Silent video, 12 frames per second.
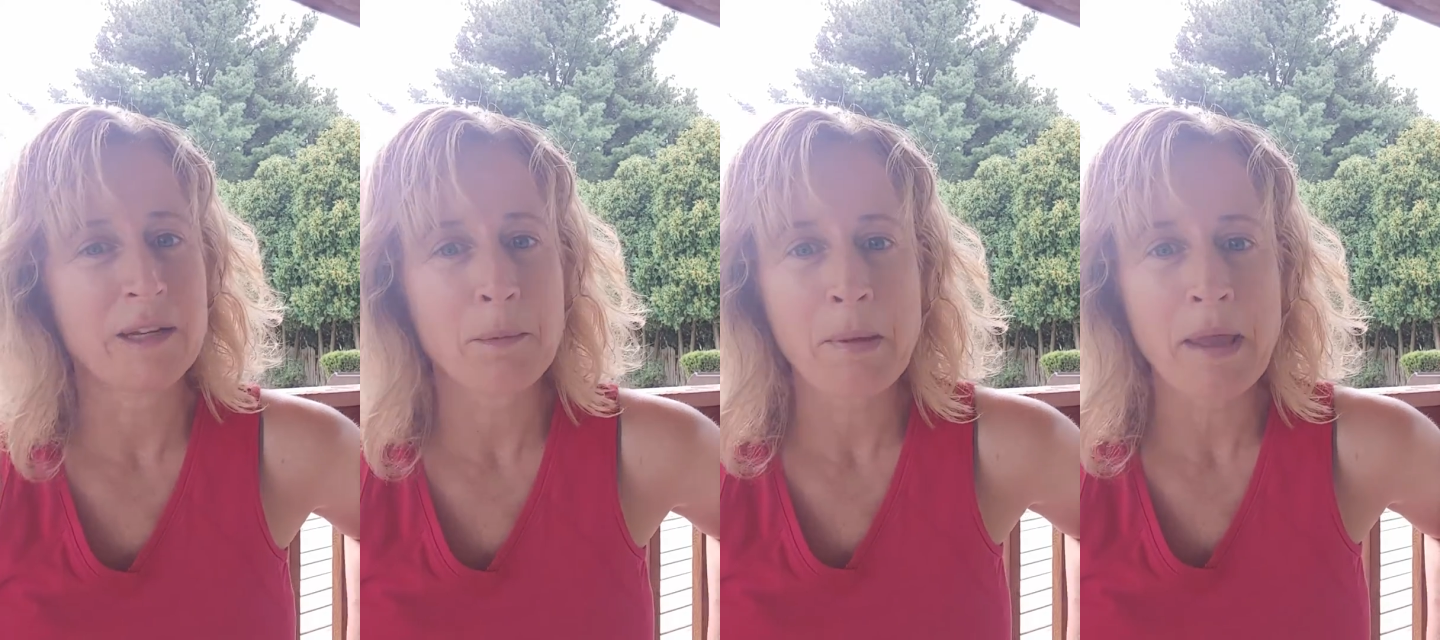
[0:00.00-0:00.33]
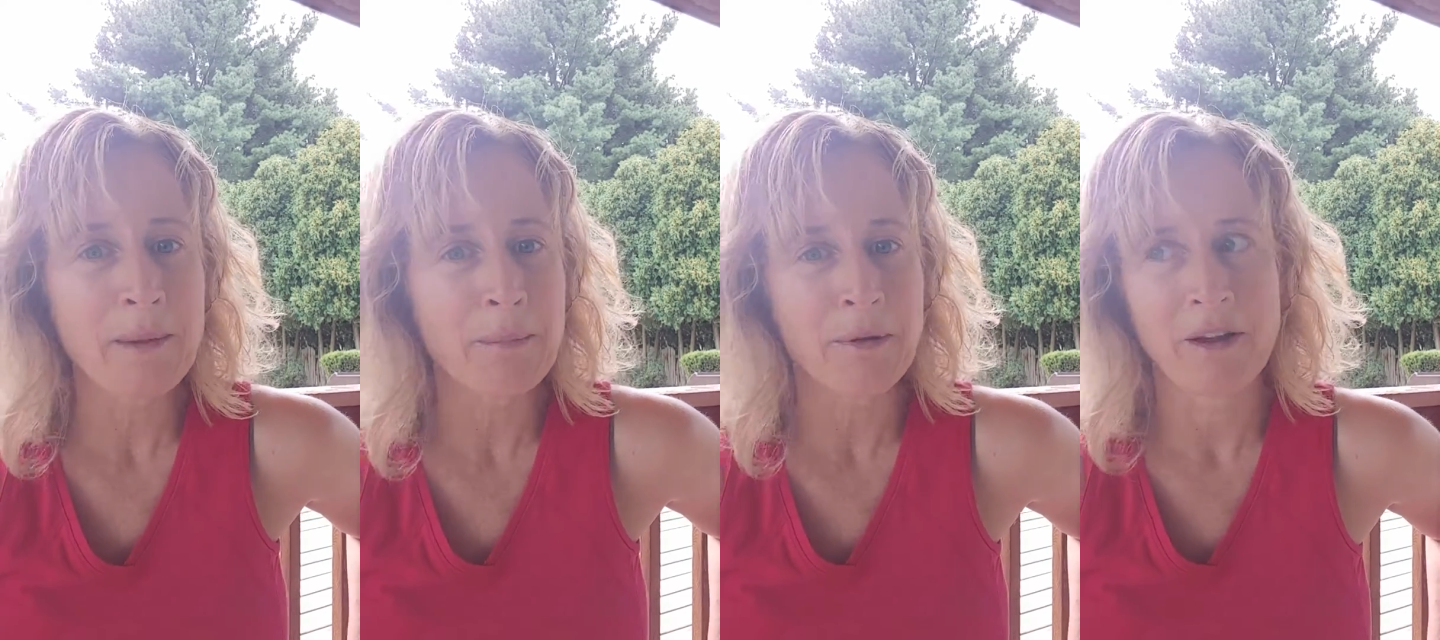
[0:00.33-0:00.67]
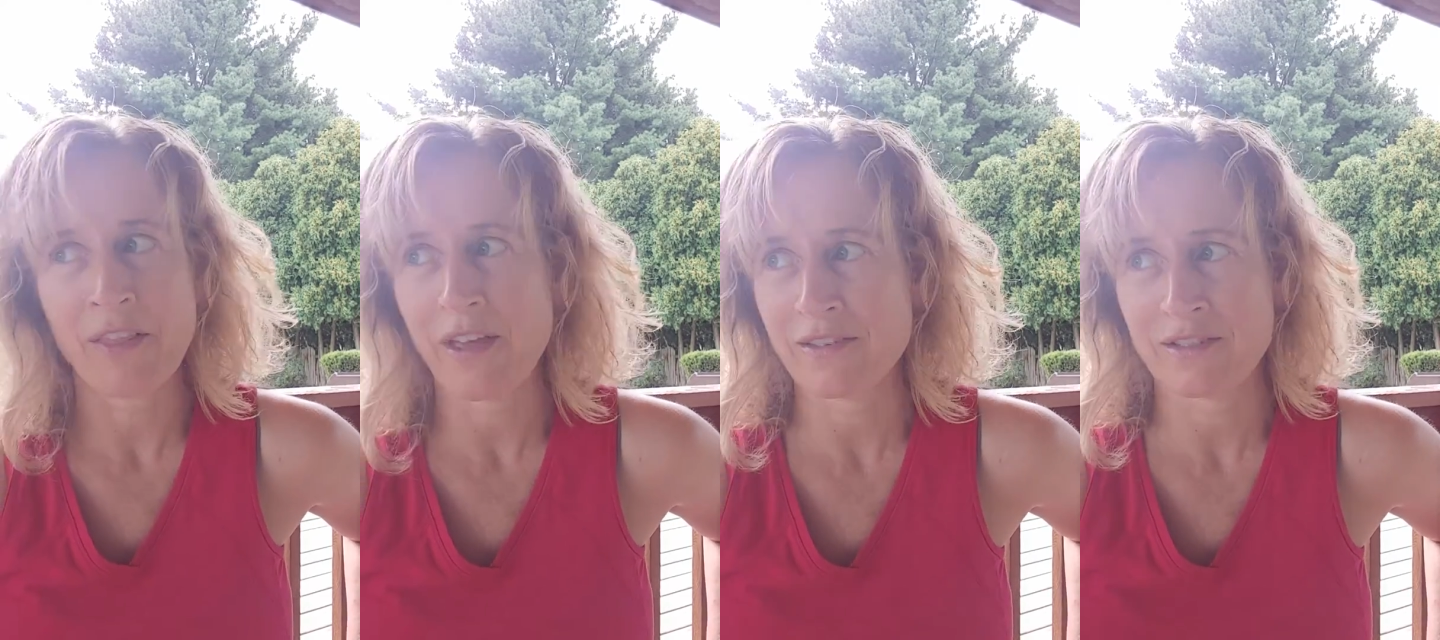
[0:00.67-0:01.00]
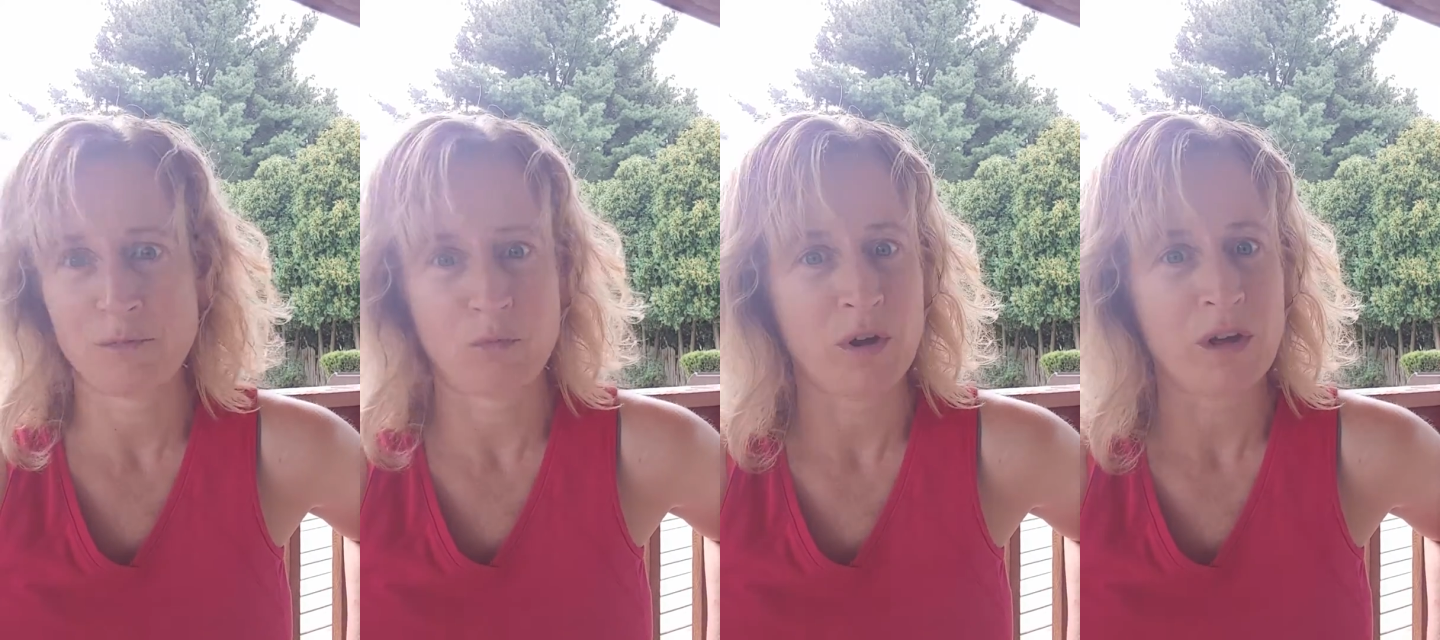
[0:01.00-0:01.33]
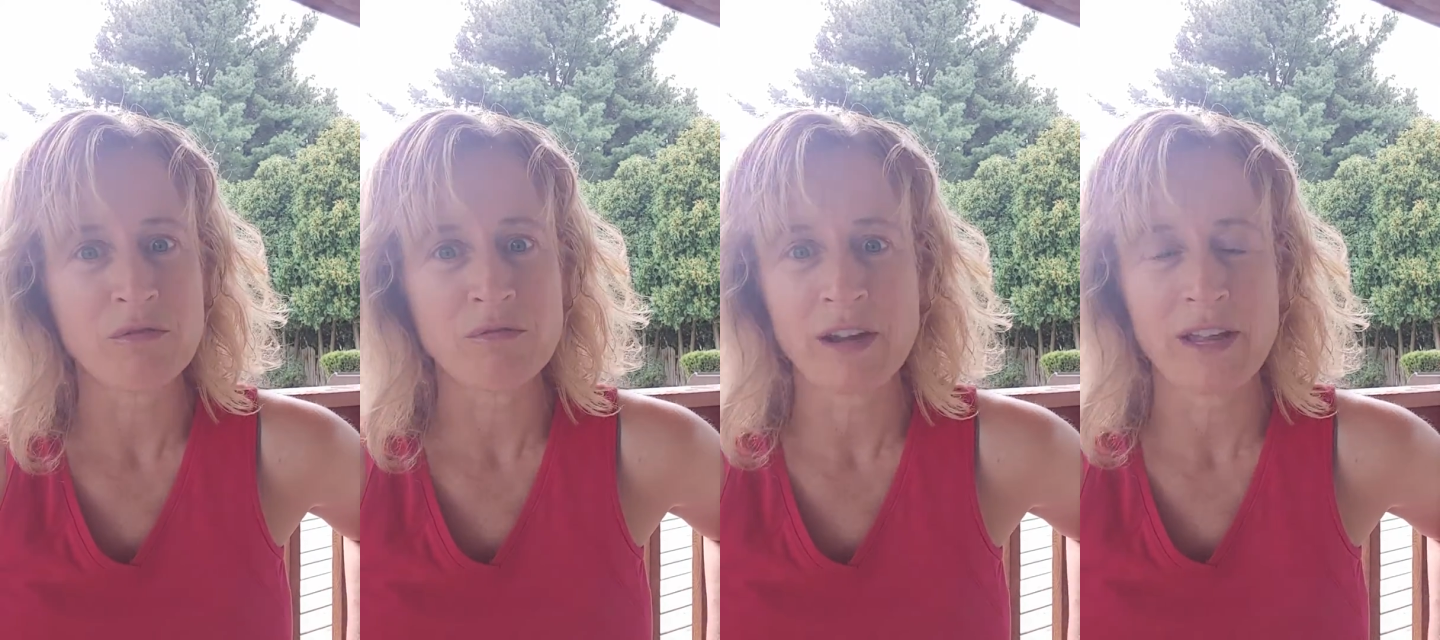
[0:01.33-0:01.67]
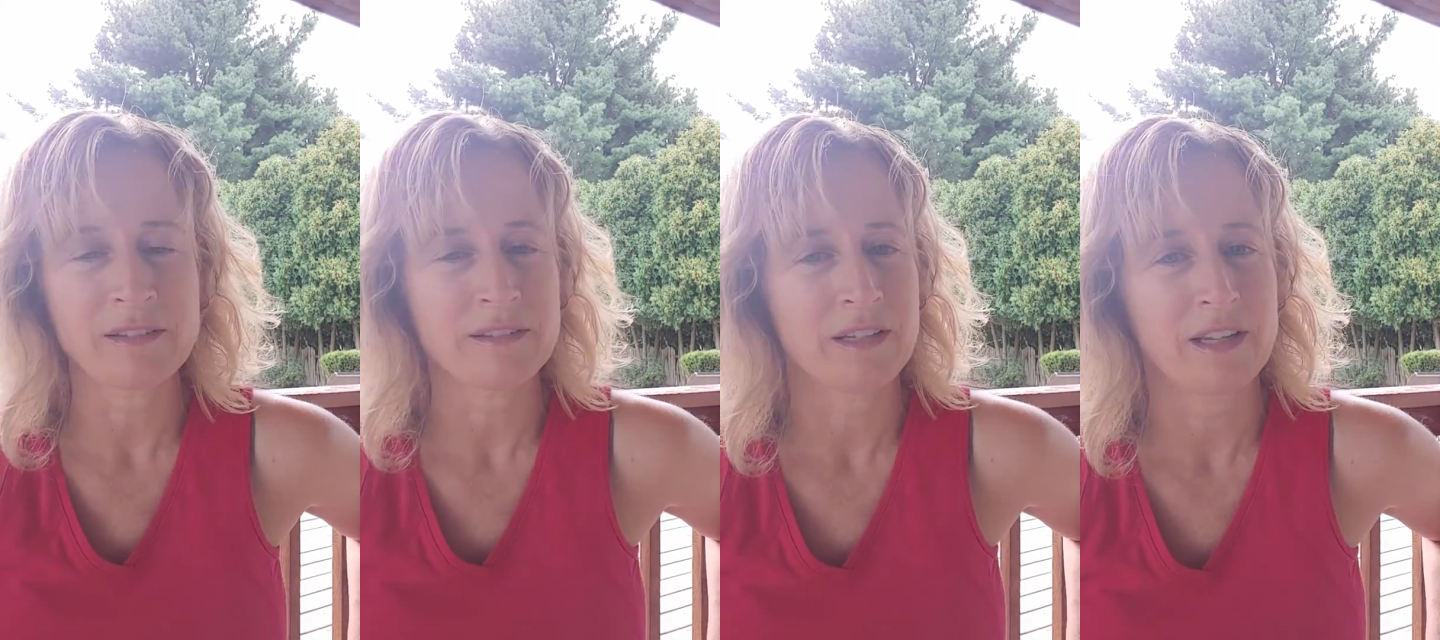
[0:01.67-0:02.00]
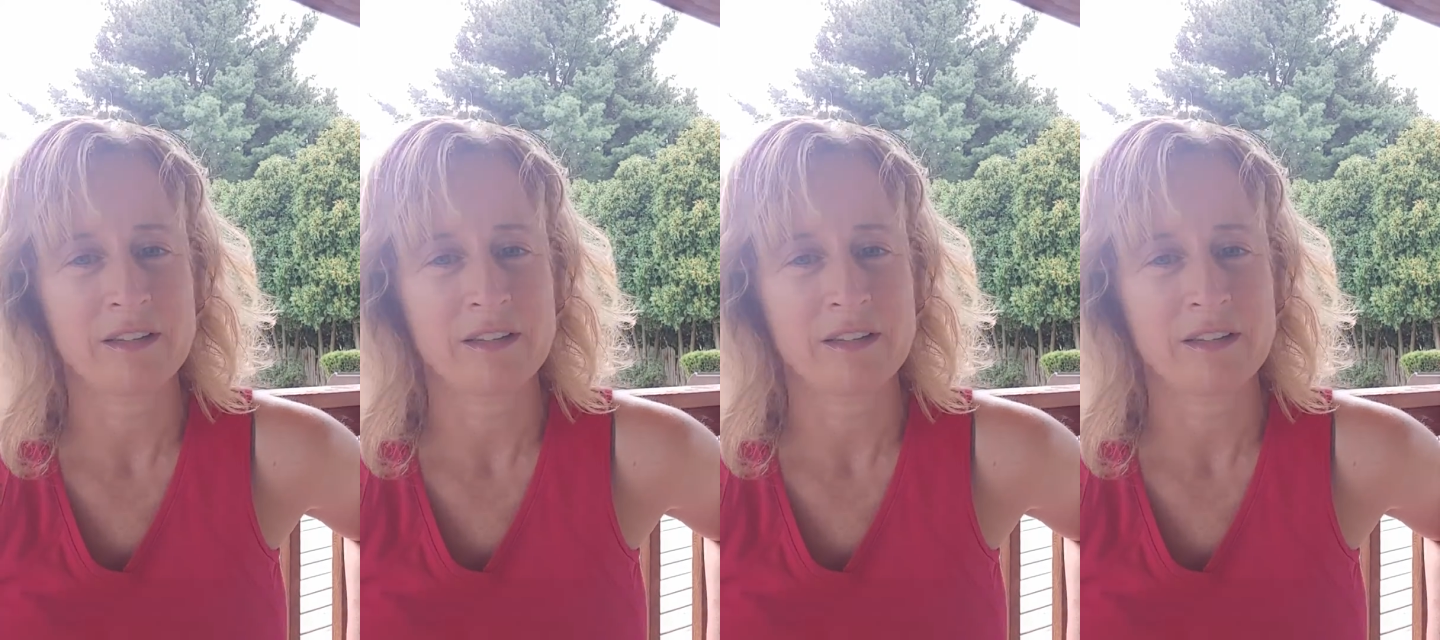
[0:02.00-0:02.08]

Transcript: in a paper that's well written